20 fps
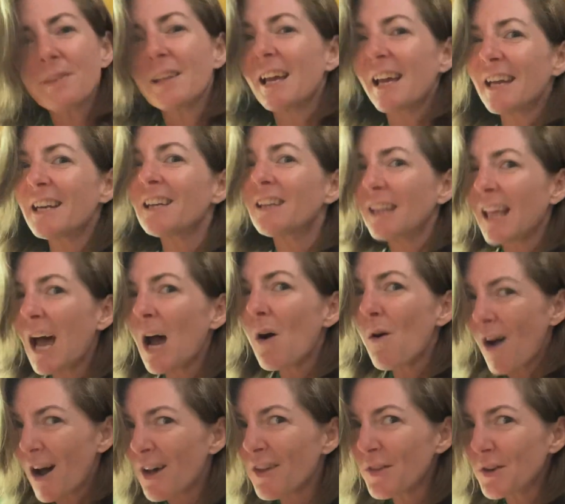and
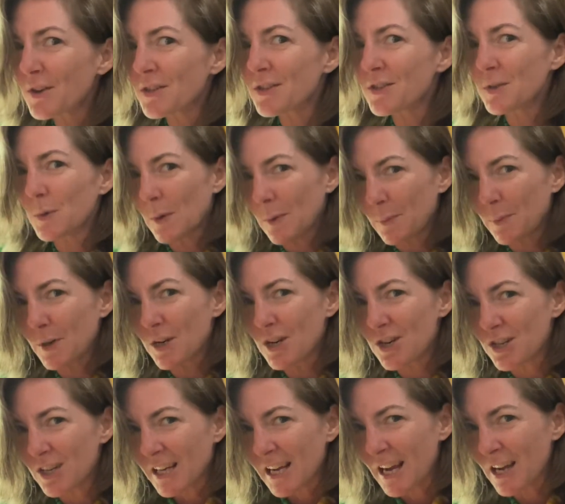allow others to
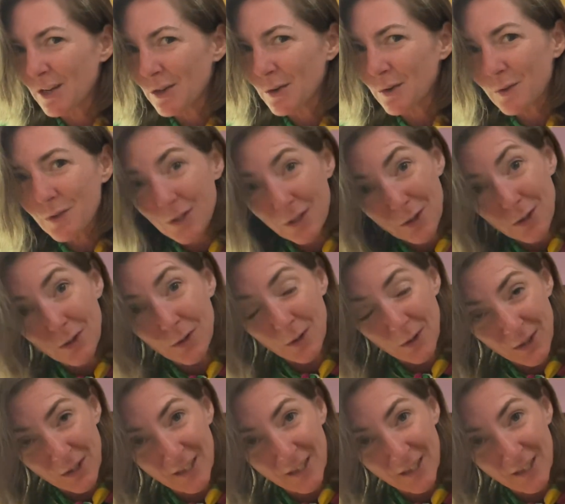appreciate you too.